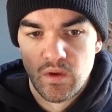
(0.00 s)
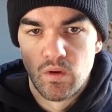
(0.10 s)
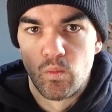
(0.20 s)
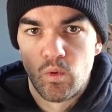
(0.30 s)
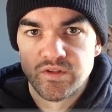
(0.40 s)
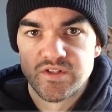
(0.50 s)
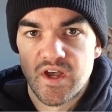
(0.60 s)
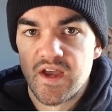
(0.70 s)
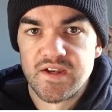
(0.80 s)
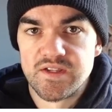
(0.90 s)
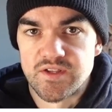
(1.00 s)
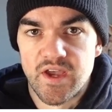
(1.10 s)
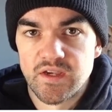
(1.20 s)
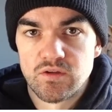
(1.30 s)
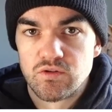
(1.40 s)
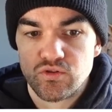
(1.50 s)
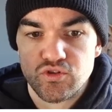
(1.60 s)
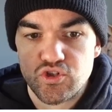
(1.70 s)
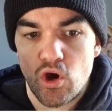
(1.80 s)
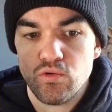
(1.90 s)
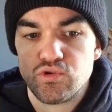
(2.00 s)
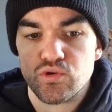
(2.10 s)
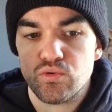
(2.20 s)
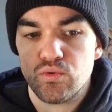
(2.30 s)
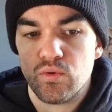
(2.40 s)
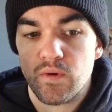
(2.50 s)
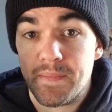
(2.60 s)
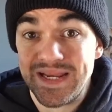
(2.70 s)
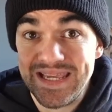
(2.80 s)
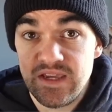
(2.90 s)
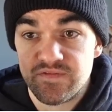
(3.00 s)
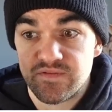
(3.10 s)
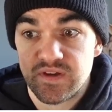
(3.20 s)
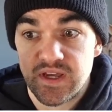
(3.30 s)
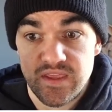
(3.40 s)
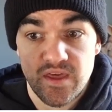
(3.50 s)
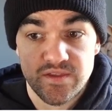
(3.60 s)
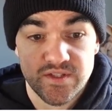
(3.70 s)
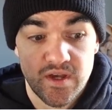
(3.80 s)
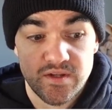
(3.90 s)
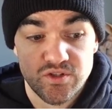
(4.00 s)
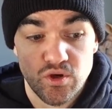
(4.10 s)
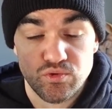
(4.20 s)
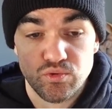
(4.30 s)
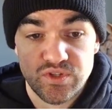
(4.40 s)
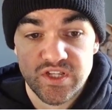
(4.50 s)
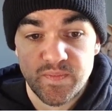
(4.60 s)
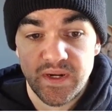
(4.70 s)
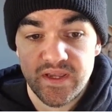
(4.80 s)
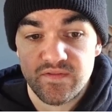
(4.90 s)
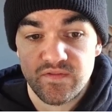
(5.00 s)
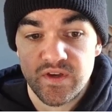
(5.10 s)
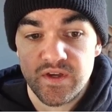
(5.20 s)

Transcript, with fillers: On one side is like total belief, and the other side is total disbelief.